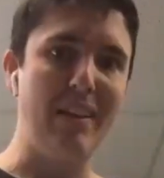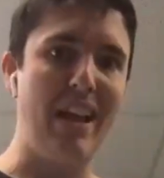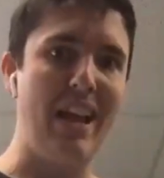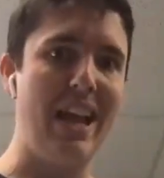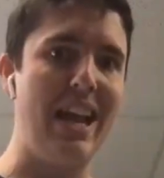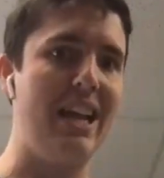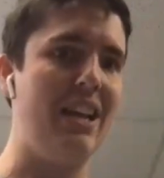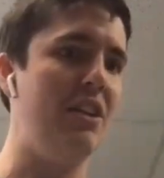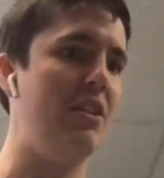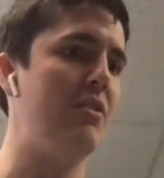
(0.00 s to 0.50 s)

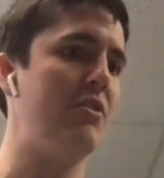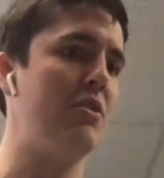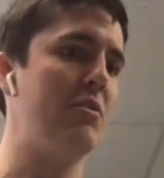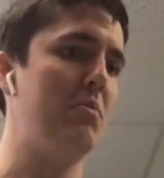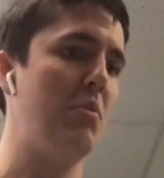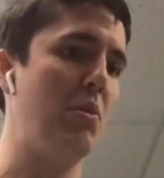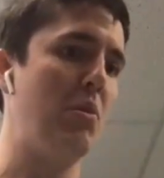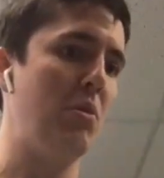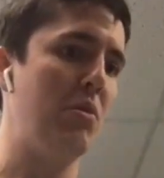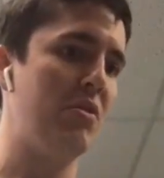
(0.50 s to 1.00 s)
800
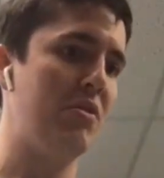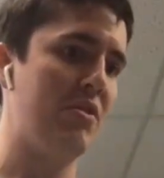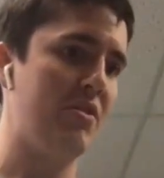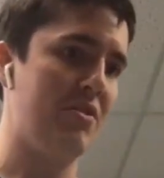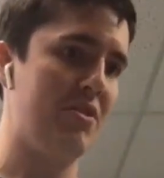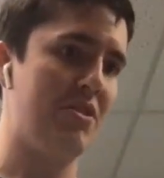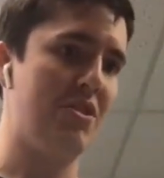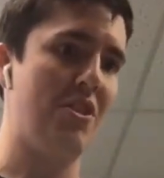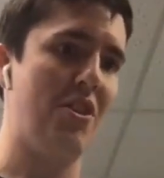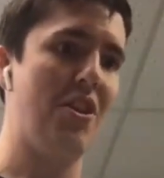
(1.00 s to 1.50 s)
pores to
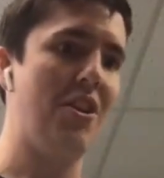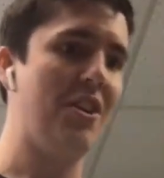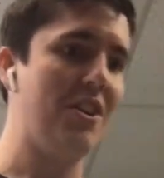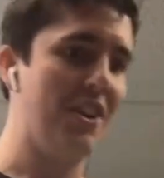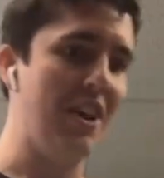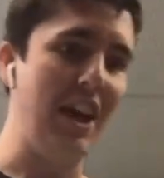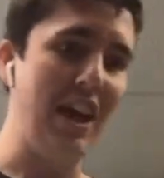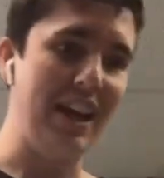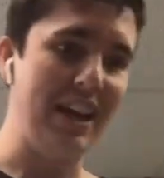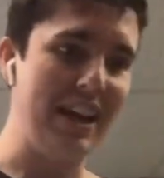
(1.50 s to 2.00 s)
start,
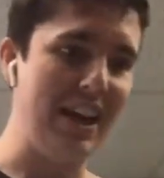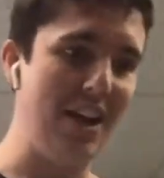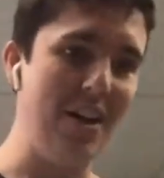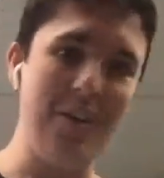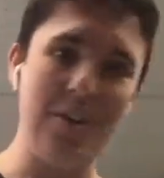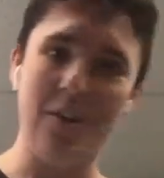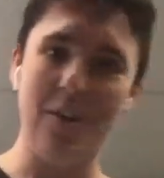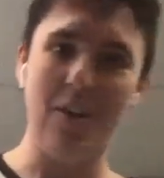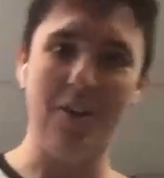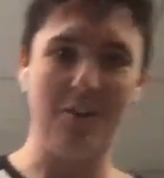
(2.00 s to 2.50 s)
and now there
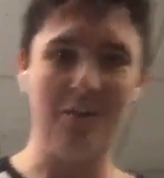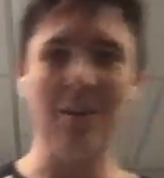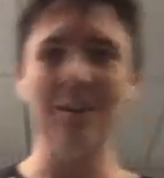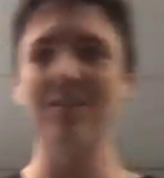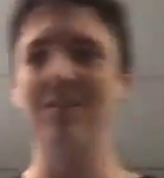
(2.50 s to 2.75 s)
are twice as